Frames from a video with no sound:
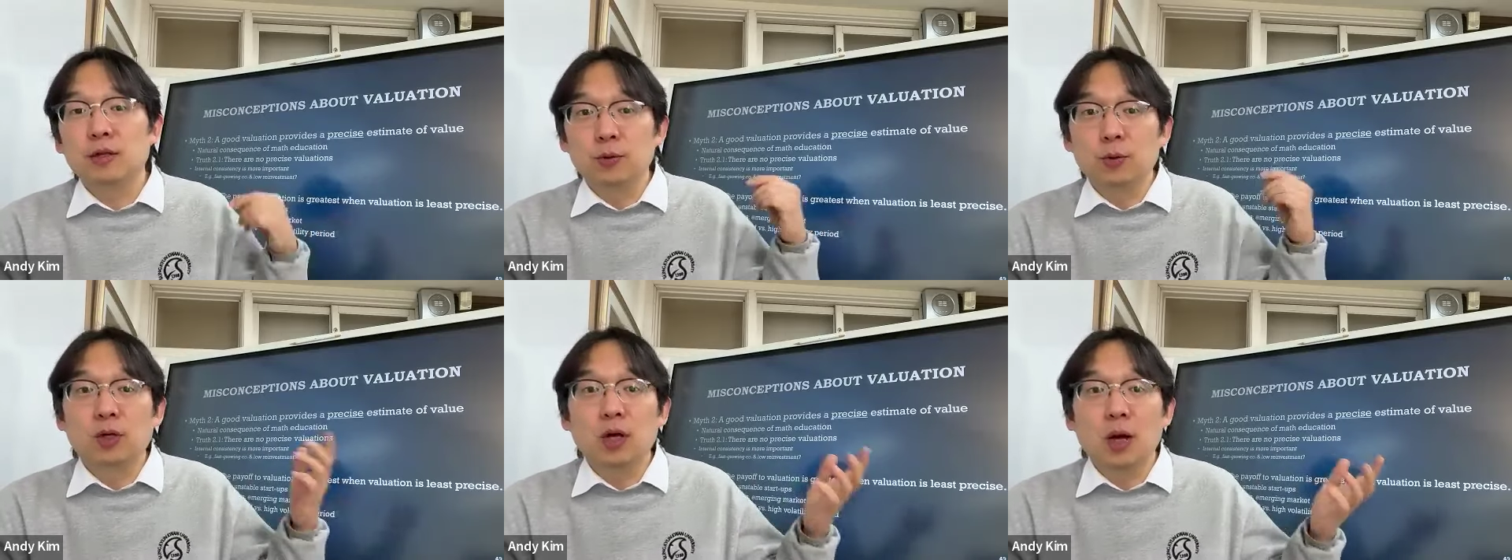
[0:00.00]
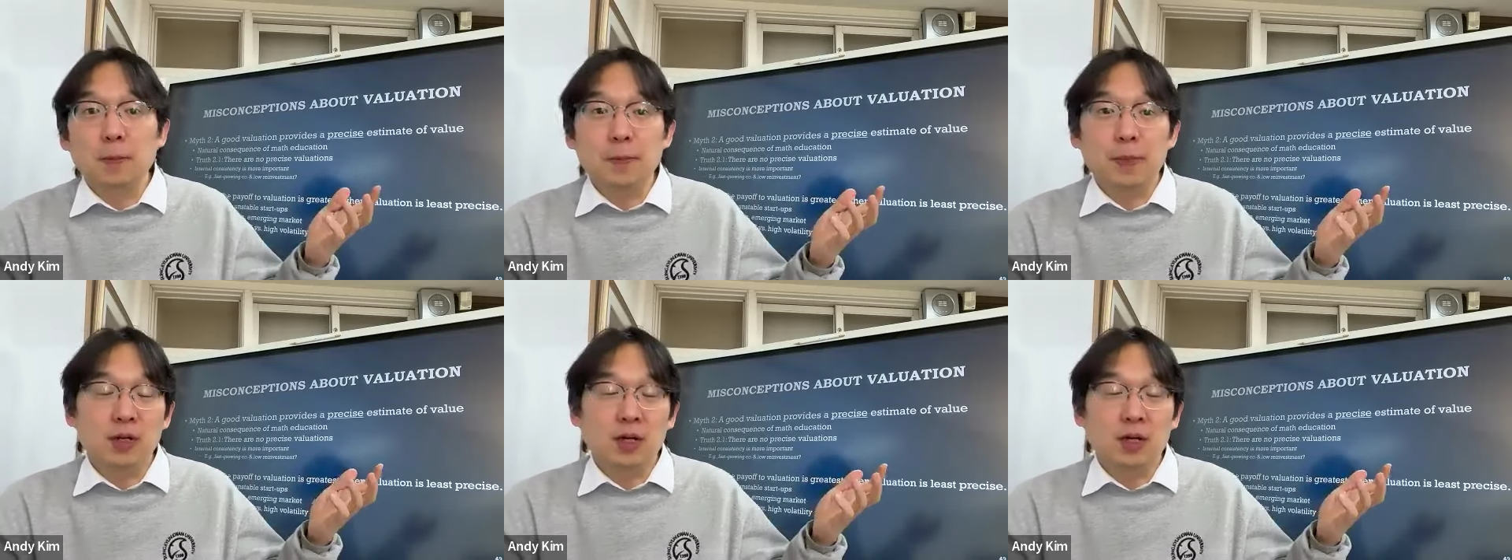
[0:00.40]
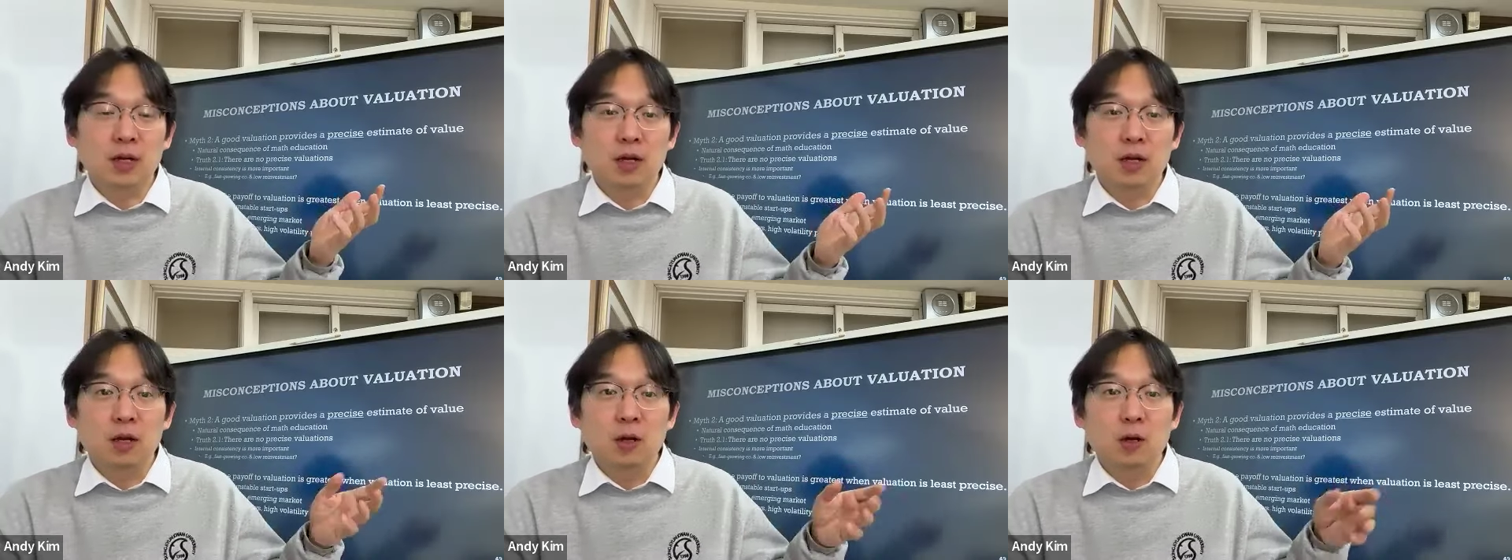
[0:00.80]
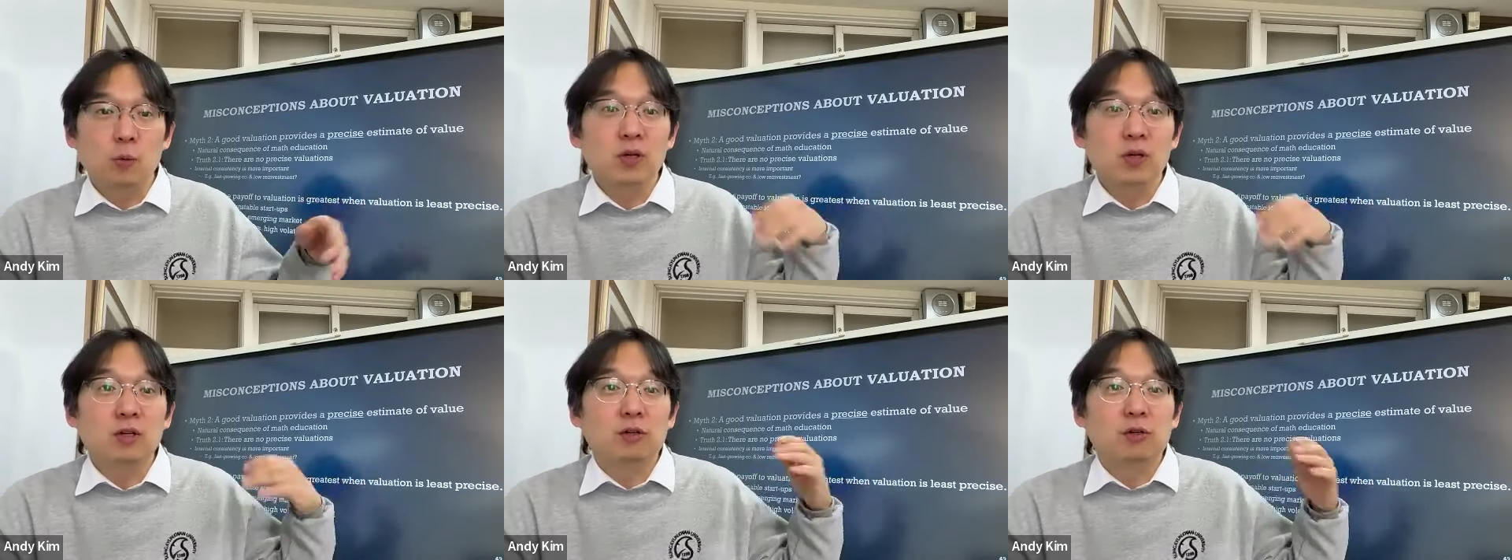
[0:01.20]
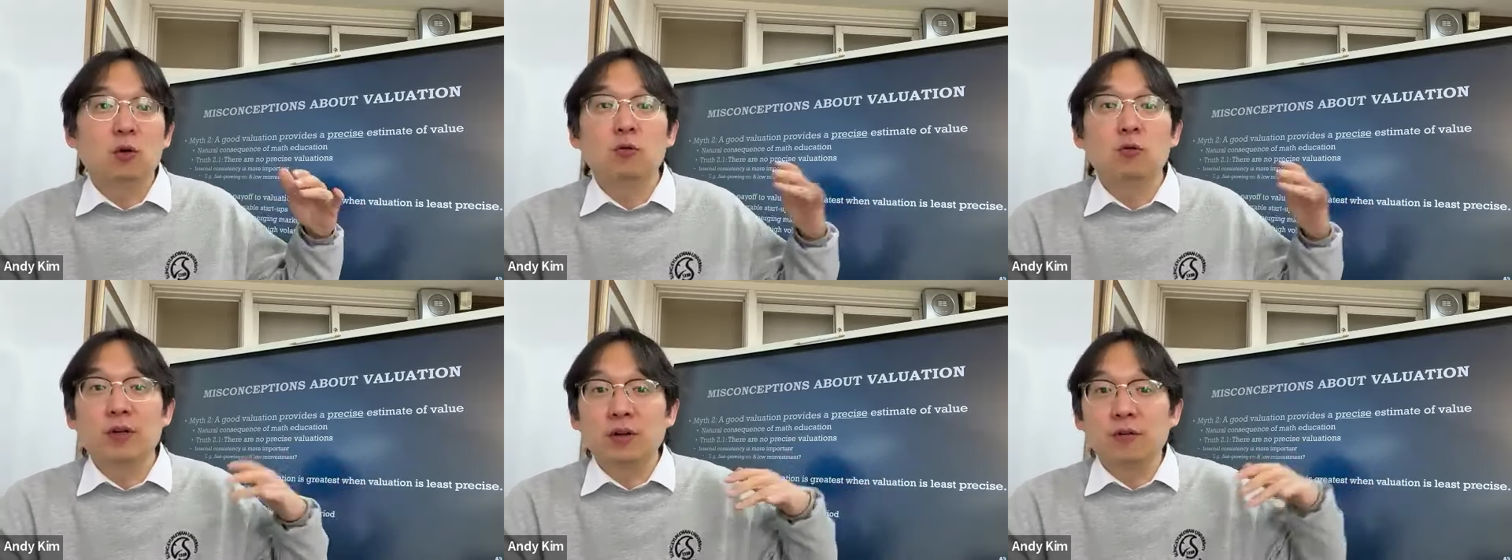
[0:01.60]
your company will
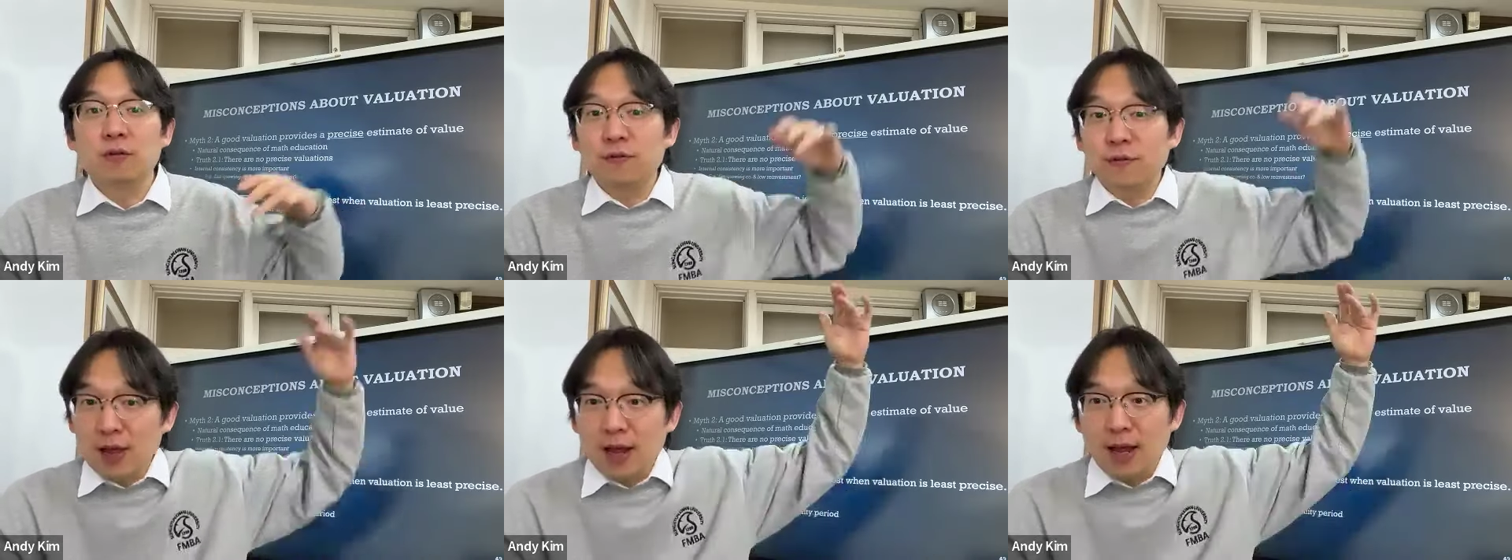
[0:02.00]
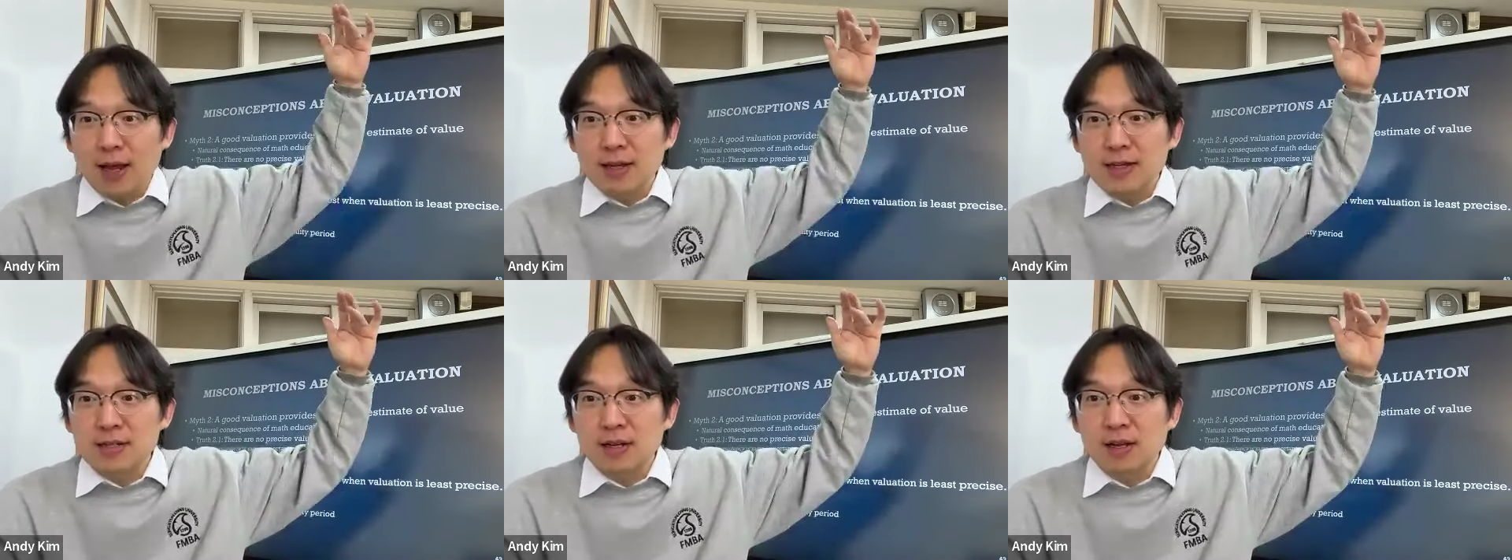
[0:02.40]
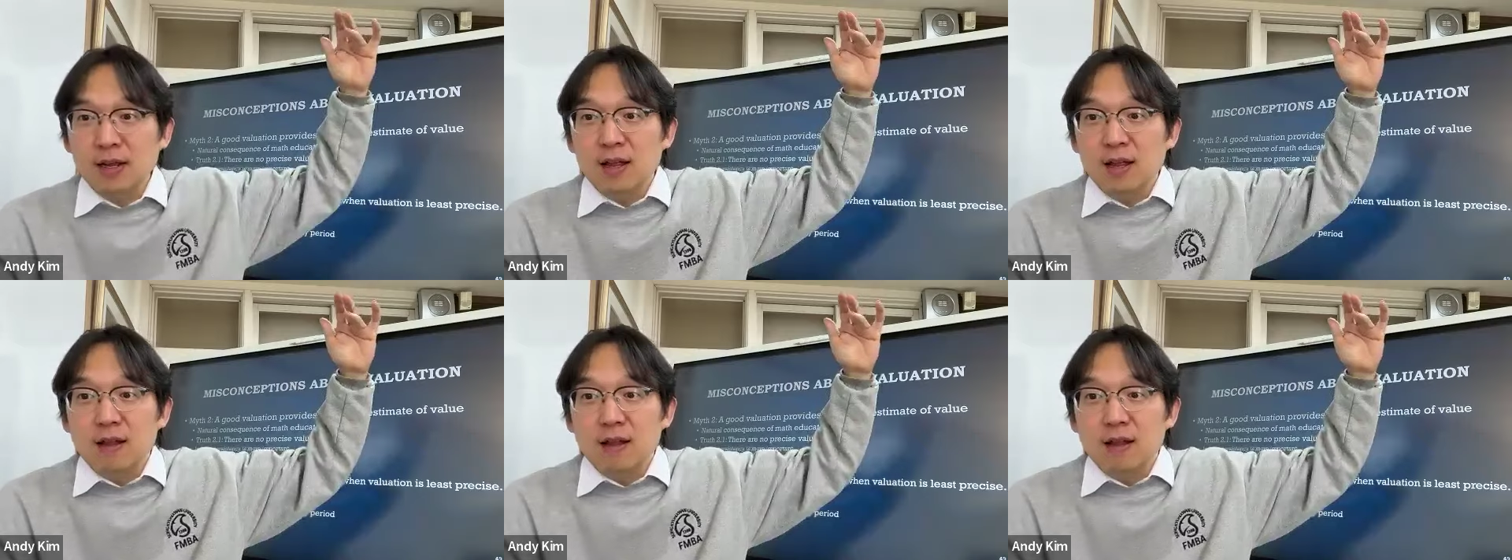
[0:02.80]
grow very fast,